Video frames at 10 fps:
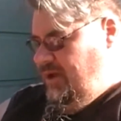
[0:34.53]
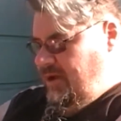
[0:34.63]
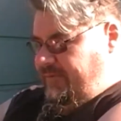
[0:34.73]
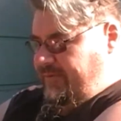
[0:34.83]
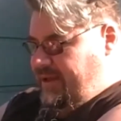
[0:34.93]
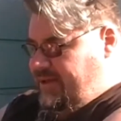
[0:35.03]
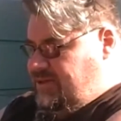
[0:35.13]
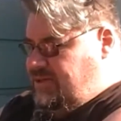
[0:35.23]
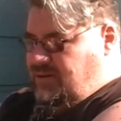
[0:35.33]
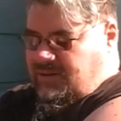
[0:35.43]
For
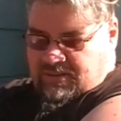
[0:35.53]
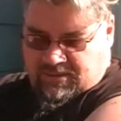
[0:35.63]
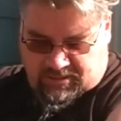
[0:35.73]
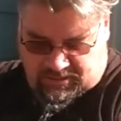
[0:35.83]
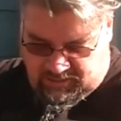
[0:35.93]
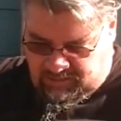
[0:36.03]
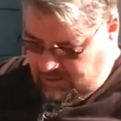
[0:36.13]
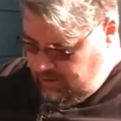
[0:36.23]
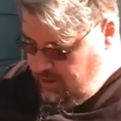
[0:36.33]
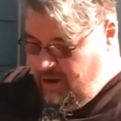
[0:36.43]
this,
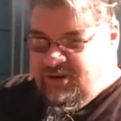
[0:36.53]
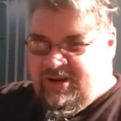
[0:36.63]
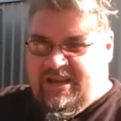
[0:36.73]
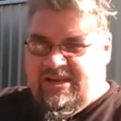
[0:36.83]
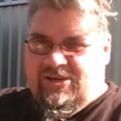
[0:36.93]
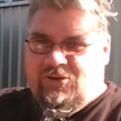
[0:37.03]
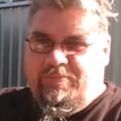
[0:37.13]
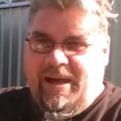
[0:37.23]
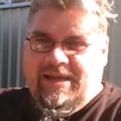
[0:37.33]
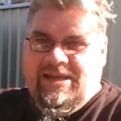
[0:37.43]
you're going to need a little
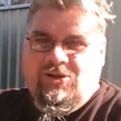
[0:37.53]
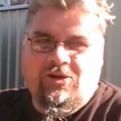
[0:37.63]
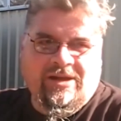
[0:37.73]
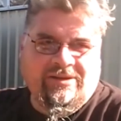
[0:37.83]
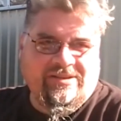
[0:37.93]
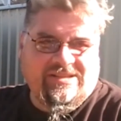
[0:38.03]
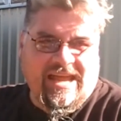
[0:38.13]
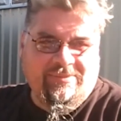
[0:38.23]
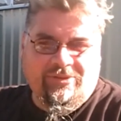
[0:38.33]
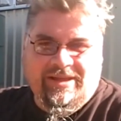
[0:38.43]
barky dog under the
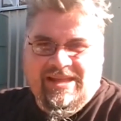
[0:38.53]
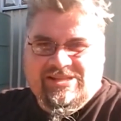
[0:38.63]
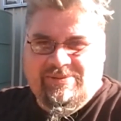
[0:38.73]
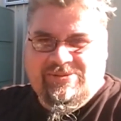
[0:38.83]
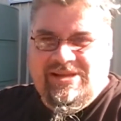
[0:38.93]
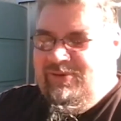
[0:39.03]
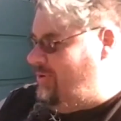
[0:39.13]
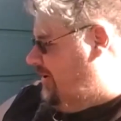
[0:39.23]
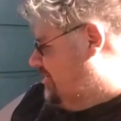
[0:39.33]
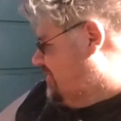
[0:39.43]
table that gets upset
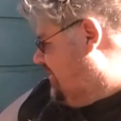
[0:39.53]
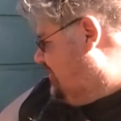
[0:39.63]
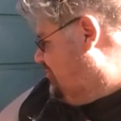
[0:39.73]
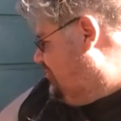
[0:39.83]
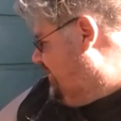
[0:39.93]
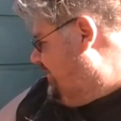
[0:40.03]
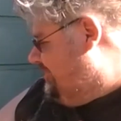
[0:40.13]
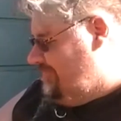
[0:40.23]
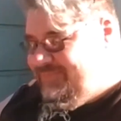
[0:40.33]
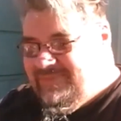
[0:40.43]
when I start talking.
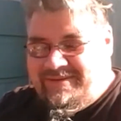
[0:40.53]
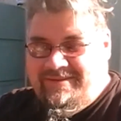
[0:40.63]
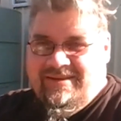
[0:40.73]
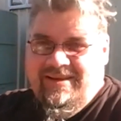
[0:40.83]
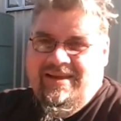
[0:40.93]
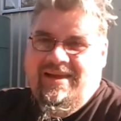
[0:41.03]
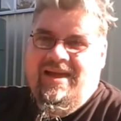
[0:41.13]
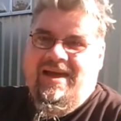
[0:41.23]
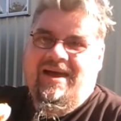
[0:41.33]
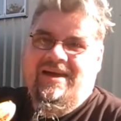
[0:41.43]

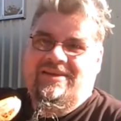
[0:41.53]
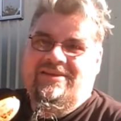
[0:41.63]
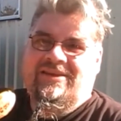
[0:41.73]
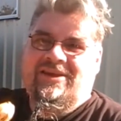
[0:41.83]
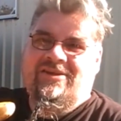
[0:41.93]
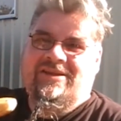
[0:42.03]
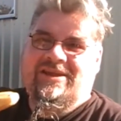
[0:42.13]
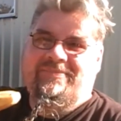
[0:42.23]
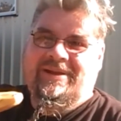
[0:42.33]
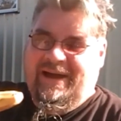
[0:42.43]
You're then going to need
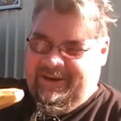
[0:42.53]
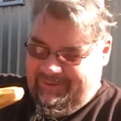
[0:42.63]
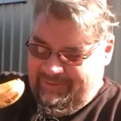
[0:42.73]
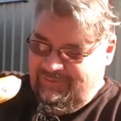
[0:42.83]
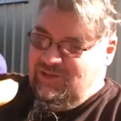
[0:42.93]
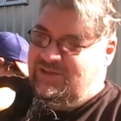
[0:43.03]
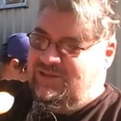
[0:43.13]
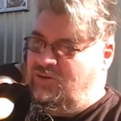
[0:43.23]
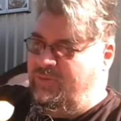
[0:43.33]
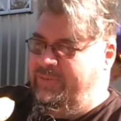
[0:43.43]
a banana, just
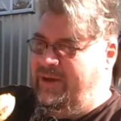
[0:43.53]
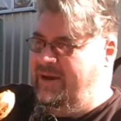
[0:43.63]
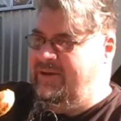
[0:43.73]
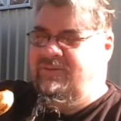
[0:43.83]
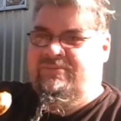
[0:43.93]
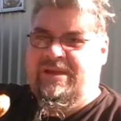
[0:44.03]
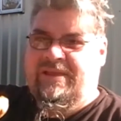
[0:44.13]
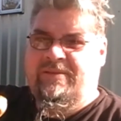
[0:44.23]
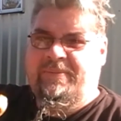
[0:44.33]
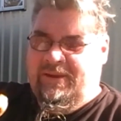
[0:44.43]
a normal banana
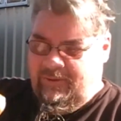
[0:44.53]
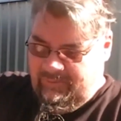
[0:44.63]
in the peel.